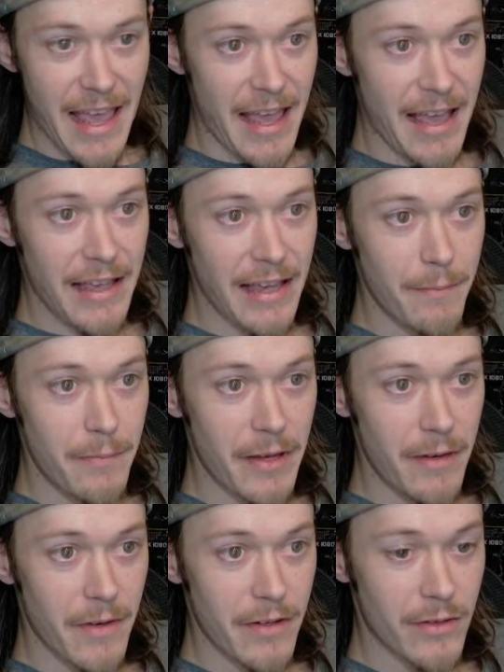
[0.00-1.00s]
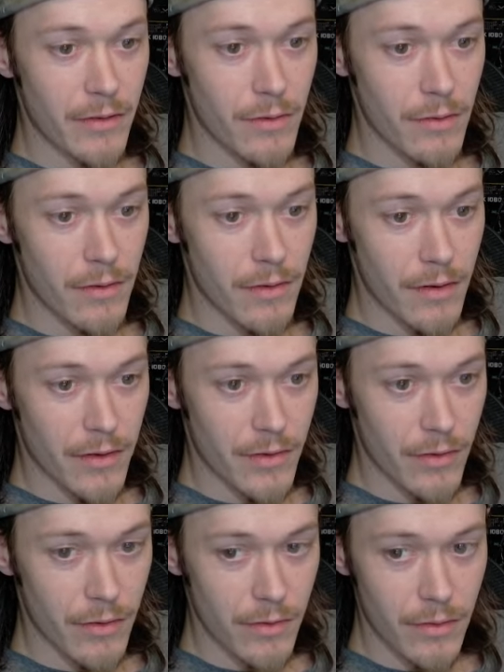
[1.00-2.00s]
he beat my score.
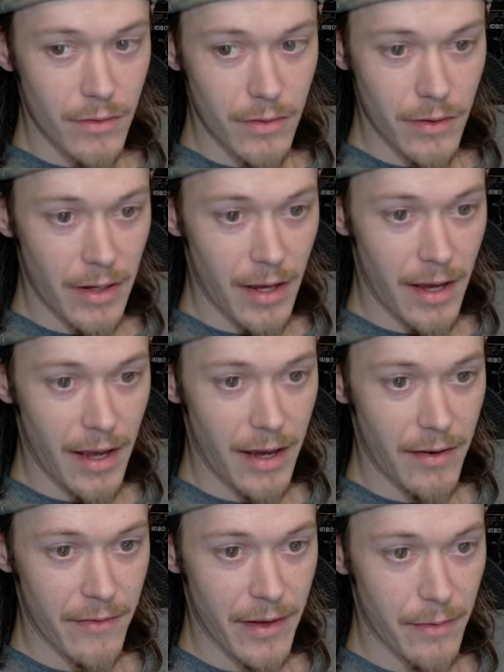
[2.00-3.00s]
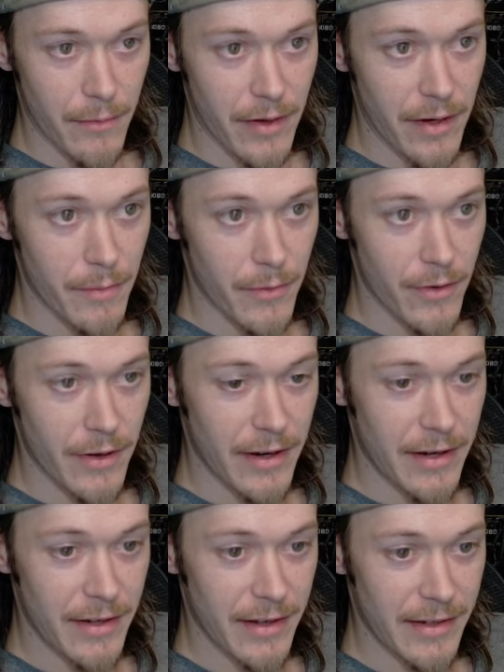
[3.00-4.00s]
So do I not have that one anymore, eh?